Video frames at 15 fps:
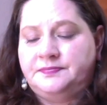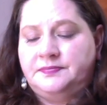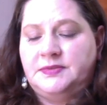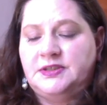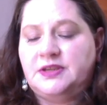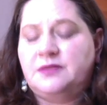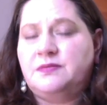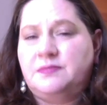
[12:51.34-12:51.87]

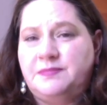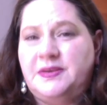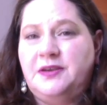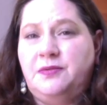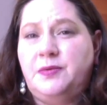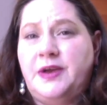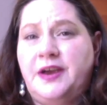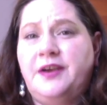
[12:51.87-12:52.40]
So be
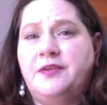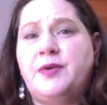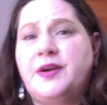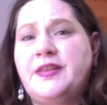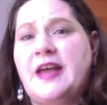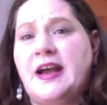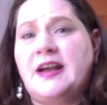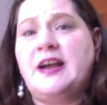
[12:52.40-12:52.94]
aware of
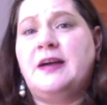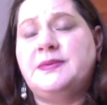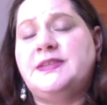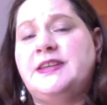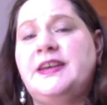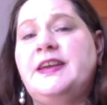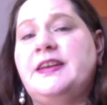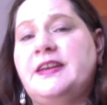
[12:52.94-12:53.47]
where that comes
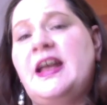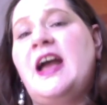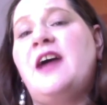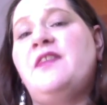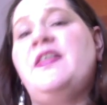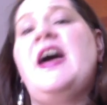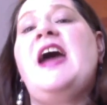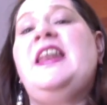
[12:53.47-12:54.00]
in and
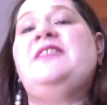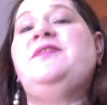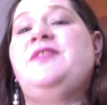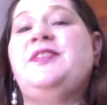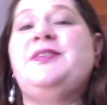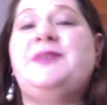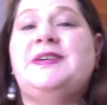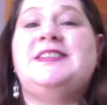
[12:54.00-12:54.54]
how that
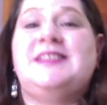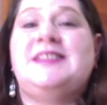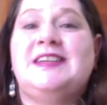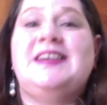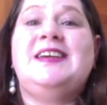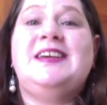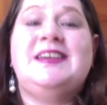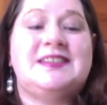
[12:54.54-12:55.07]
influence
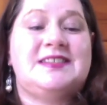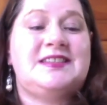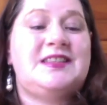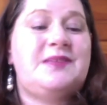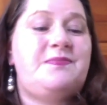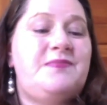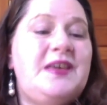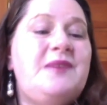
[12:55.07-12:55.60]
is
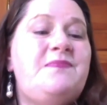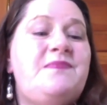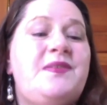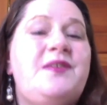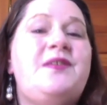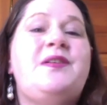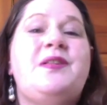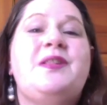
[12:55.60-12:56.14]
the
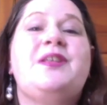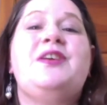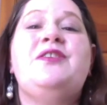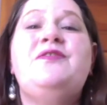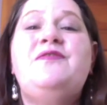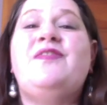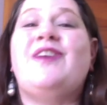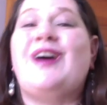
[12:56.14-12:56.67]
people
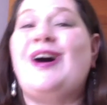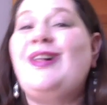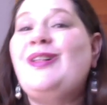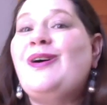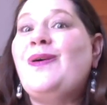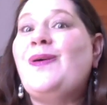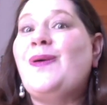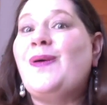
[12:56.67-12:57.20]
you
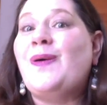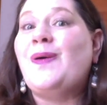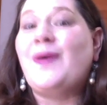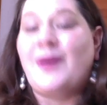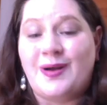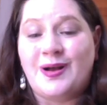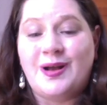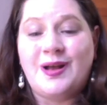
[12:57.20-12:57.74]
follow,
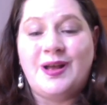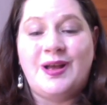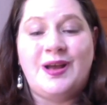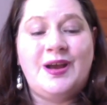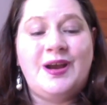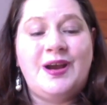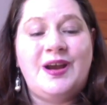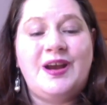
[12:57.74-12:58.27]

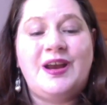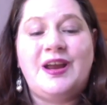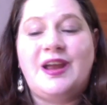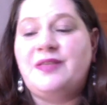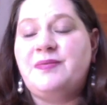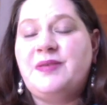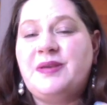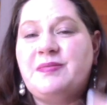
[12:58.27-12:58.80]

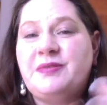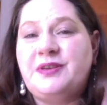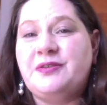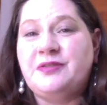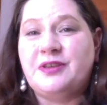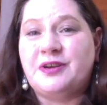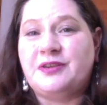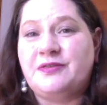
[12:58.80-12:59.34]
the people
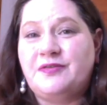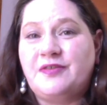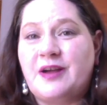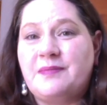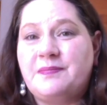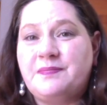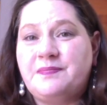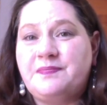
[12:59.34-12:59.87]
you learn from.